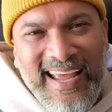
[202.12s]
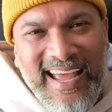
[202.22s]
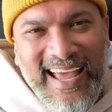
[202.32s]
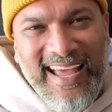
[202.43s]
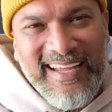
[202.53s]

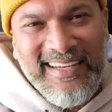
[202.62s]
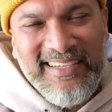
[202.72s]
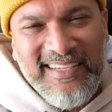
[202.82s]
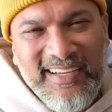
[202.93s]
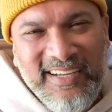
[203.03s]

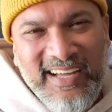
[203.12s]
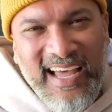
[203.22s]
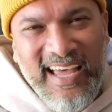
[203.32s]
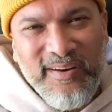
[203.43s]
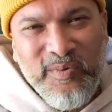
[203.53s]
And I
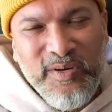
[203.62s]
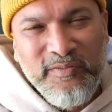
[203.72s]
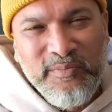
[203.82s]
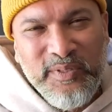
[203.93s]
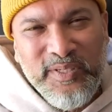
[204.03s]
had a
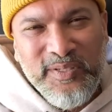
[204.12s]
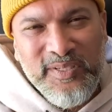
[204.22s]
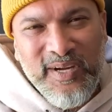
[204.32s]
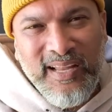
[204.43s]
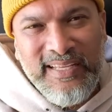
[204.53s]
wonderful
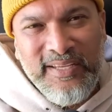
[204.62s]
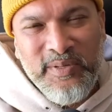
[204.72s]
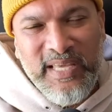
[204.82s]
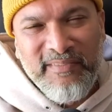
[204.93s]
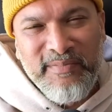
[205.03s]
producer, Ali, who
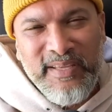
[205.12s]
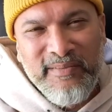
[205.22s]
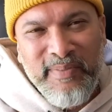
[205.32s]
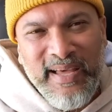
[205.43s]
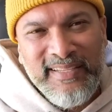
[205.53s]
gave me the
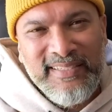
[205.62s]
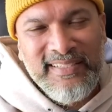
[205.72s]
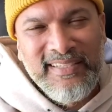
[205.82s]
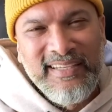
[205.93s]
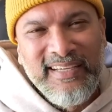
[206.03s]

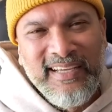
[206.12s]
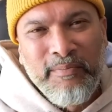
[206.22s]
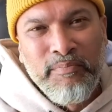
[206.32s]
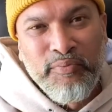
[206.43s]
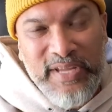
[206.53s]
best
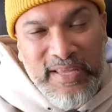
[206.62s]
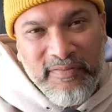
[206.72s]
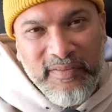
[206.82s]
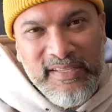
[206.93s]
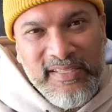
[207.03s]

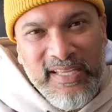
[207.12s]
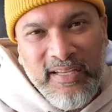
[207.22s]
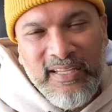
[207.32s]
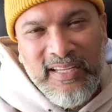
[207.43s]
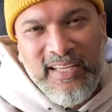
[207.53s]
brief. He
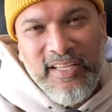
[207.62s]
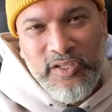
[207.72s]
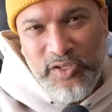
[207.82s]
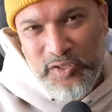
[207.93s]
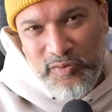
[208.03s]
said,
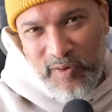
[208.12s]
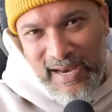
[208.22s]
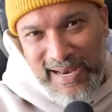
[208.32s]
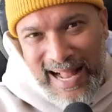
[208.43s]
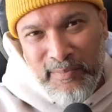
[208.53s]
you should write
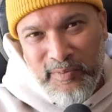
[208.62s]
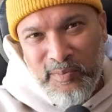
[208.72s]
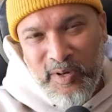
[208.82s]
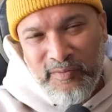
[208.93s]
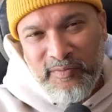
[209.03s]
an
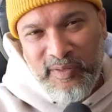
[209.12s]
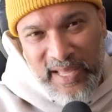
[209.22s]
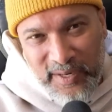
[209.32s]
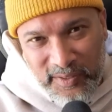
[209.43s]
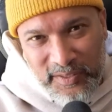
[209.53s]
album of
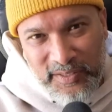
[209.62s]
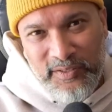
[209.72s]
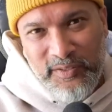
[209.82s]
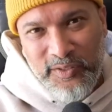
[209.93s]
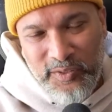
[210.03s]
letters
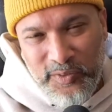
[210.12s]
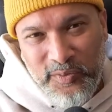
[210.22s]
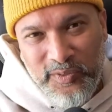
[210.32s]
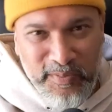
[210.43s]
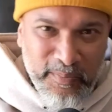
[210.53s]
to
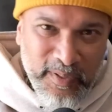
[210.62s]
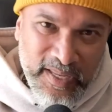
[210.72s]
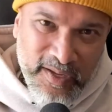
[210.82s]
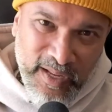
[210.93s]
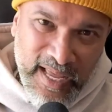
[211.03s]
the people
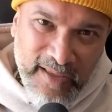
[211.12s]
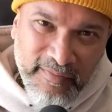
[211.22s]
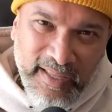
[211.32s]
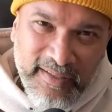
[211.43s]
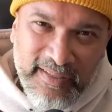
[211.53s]
in your life,
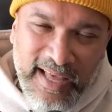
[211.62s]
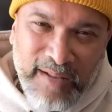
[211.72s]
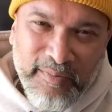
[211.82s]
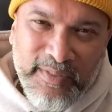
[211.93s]
hence the album